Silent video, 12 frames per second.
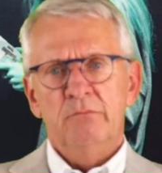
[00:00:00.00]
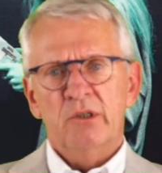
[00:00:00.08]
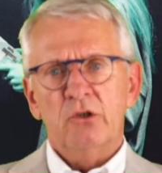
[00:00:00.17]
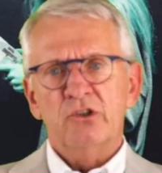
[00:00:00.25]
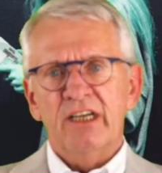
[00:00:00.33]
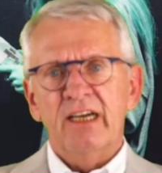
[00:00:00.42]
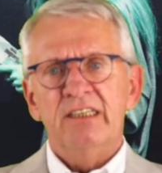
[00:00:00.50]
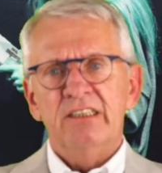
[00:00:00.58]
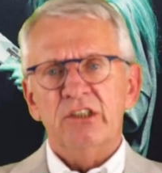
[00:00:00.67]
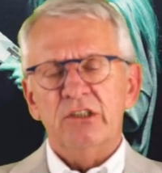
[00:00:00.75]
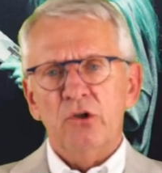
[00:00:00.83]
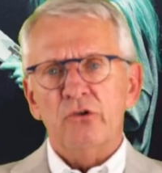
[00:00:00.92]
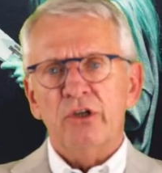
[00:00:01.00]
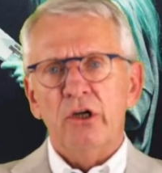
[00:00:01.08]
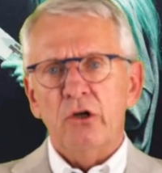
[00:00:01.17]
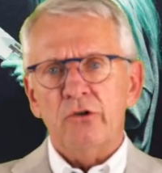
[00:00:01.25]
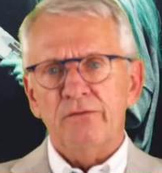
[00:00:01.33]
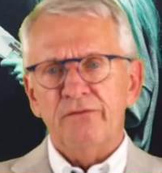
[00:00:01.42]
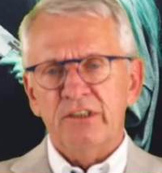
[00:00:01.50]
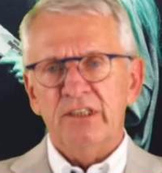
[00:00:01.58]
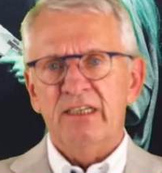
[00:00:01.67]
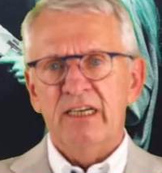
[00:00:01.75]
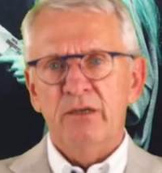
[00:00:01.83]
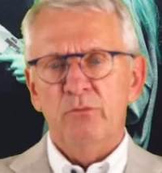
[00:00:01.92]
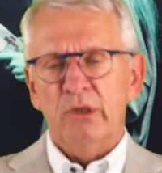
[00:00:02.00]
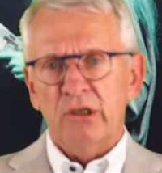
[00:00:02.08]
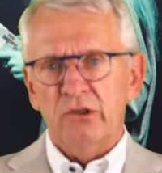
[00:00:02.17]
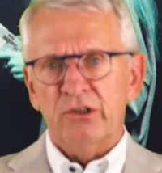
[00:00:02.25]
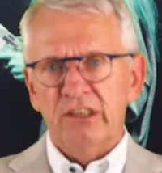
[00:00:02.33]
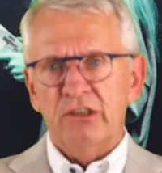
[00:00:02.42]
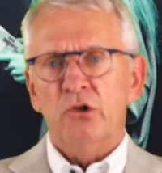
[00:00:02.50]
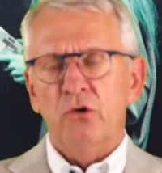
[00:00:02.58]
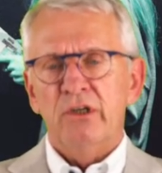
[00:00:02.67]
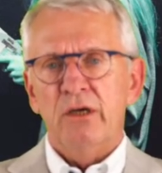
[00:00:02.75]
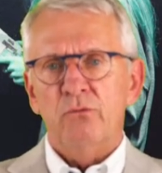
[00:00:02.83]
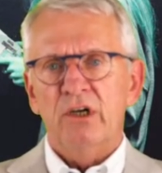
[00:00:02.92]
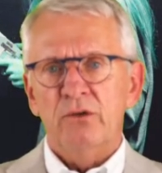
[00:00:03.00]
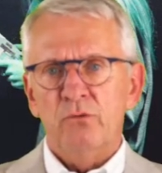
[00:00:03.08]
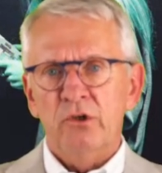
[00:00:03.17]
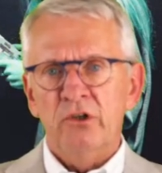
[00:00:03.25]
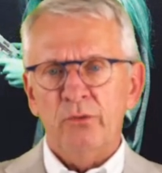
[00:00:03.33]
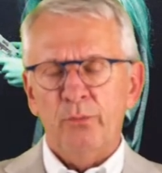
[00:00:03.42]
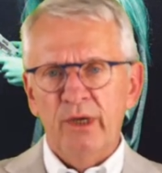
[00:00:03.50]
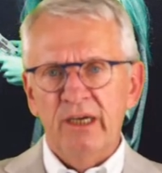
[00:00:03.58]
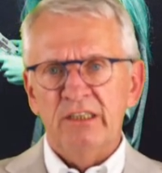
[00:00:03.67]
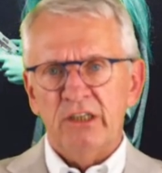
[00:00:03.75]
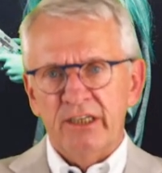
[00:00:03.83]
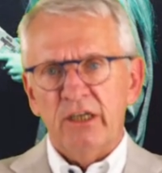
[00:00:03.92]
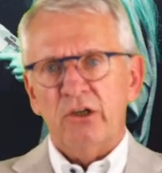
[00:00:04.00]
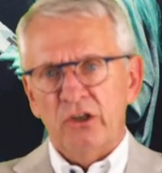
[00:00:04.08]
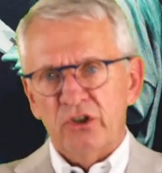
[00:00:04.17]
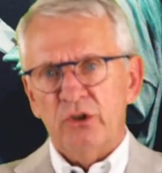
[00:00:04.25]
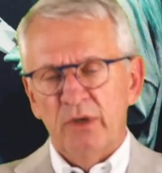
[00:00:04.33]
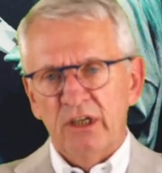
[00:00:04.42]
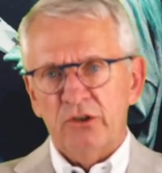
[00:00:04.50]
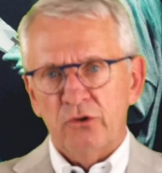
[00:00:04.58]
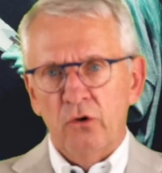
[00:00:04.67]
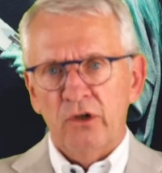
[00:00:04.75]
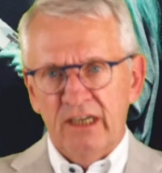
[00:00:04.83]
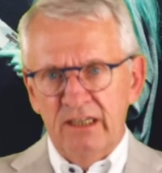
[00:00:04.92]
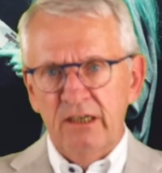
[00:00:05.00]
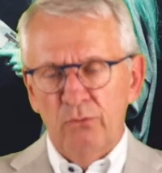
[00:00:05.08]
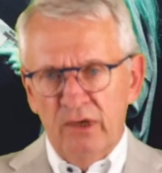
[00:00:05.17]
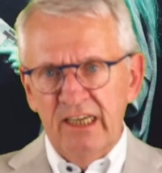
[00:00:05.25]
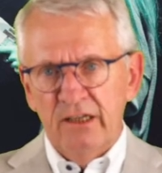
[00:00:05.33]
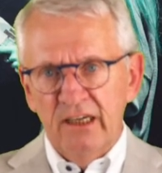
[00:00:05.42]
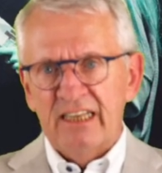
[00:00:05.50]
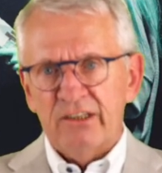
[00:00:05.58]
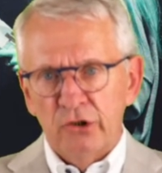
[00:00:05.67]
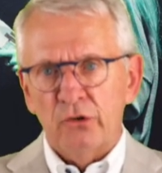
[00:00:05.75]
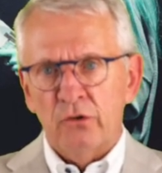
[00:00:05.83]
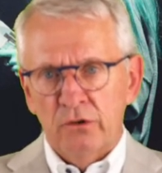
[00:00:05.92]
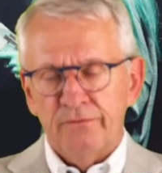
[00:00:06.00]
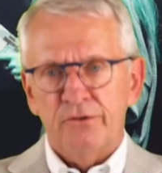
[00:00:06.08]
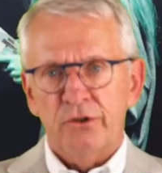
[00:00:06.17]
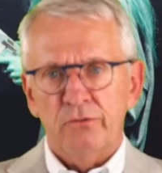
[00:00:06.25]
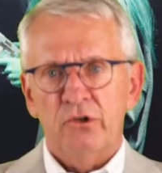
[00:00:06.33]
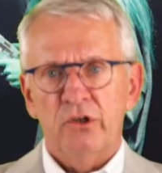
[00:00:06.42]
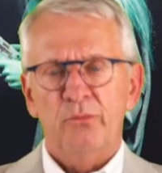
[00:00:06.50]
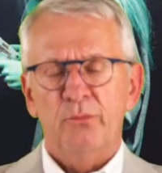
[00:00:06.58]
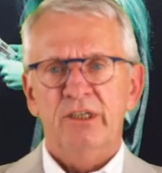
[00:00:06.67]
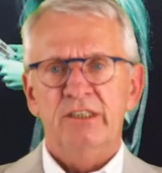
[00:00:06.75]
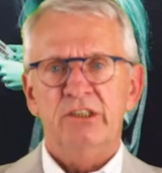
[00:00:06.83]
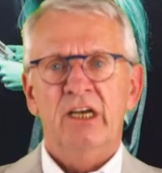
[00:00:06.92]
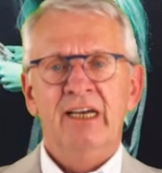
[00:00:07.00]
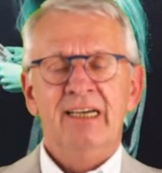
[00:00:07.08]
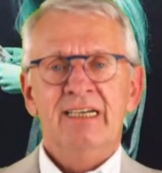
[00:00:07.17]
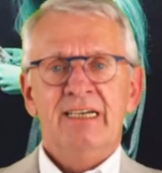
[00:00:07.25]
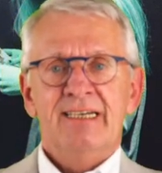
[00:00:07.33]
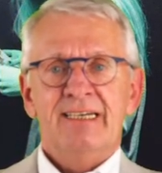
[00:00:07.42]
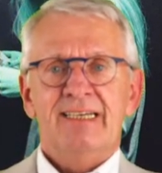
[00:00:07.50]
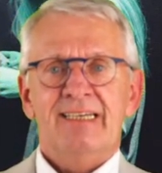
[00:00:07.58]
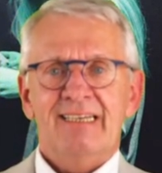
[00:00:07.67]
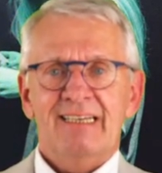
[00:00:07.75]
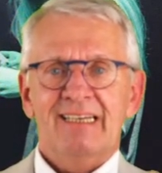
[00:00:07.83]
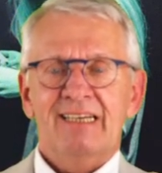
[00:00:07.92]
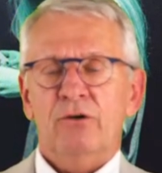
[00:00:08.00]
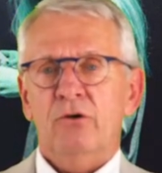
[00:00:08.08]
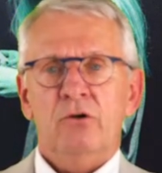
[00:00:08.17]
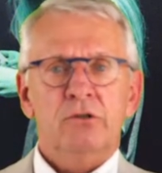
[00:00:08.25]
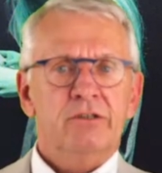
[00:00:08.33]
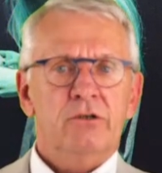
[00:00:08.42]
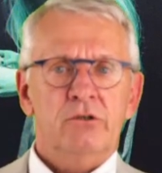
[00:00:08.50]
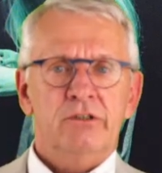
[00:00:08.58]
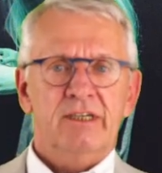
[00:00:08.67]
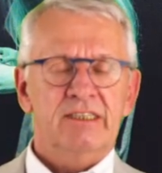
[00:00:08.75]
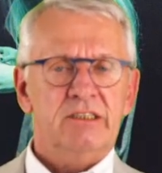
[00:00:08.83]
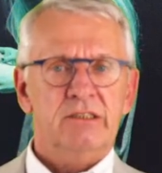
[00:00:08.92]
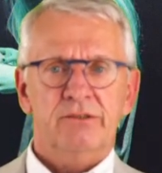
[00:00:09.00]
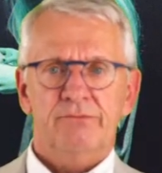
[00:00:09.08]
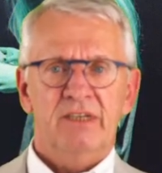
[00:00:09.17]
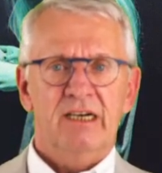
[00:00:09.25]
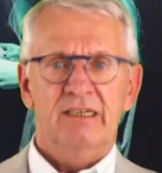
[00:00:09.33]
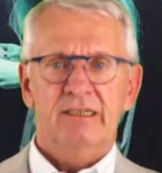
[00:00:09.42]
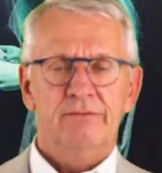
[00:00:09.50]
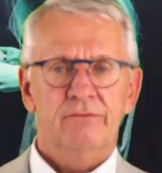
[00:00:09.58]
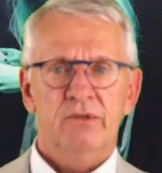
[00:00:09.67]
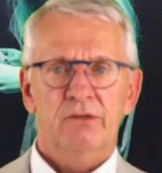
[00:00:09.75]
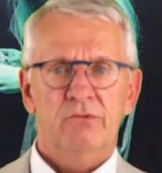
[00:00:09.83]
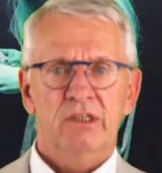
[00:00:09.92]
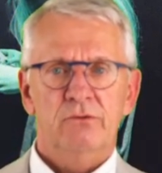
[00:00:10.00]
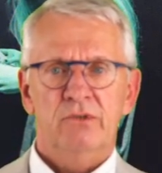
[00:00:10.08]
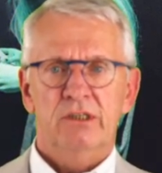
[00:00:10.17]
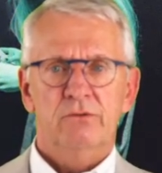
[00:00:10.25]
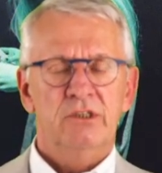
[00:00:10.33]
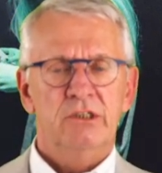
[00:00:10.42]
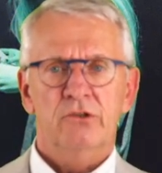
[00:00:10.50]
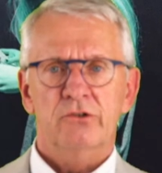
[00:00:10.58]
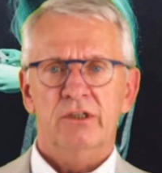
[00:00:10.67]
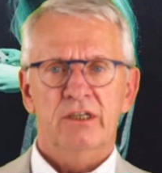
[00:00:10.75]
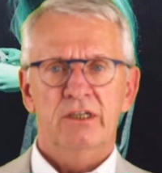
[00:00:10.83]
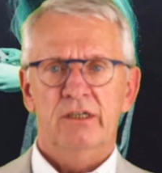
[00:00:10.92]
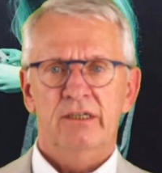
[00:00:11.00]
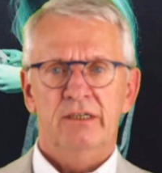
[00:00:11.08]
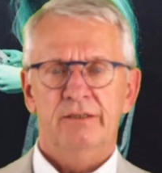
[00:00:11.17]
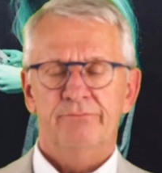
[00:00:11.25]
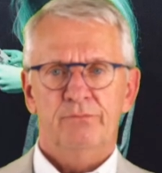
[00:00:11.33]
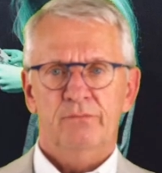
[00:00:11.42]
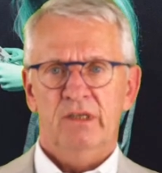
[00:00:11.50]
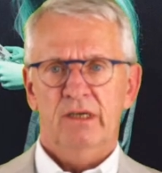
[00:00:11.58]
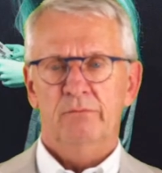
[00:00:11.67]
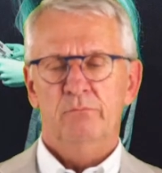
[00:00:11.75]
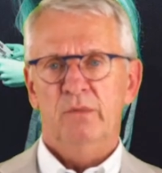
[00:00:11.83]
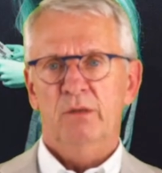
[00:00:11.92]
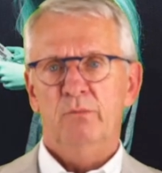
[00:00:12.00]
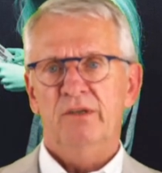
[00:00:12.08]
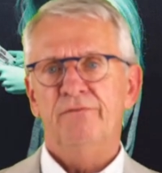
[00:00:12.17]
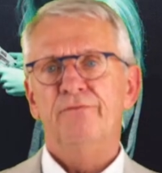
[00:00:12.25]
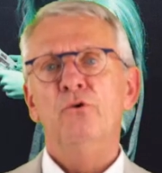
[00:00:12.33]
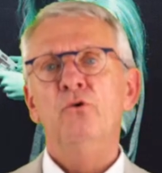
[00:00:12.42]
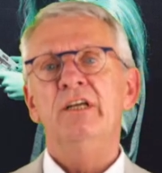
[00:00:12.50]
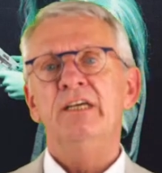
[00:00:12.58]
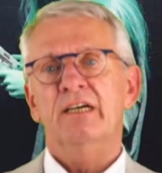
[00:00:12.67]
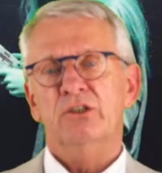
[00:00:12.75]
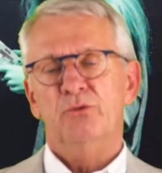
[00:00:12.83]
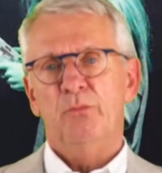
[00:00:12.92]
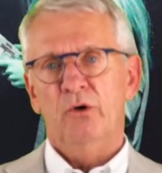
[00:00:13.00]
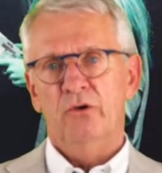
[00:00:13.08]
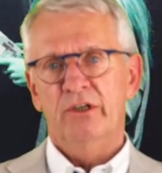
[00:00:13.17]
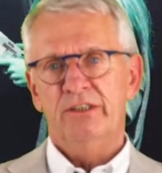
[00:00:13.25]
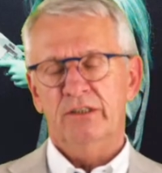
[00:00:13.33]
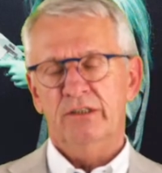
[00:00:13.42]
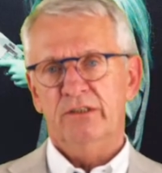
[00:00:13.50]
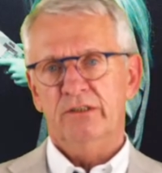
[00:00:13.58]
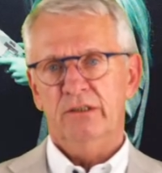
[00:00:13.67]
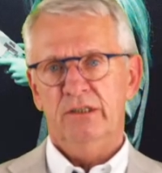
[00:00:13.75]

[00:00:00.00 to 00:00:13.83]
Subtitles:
because there is not a lot of time, because it's only one workpiece and the customer is already waiting at the door for the workpiece, all the rest will not really be fully exploited